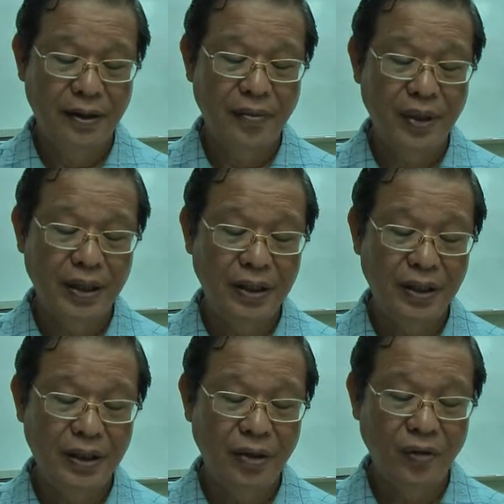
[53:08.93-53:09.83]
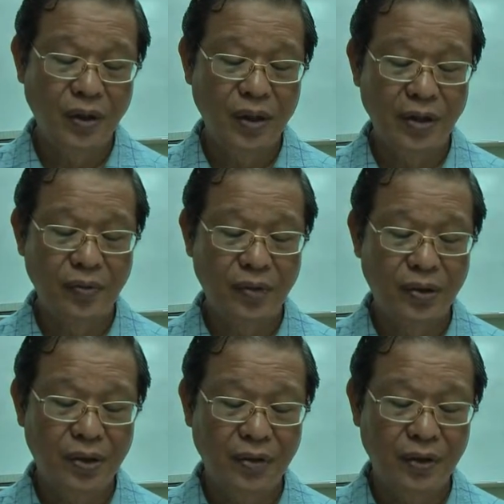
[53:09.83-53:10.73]
The meditator
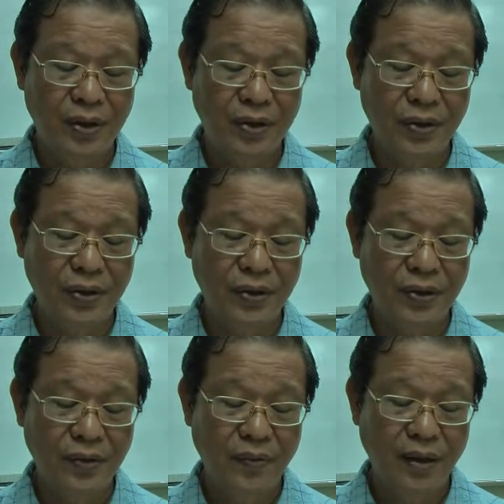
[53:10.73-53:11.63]
overcomes covetousness,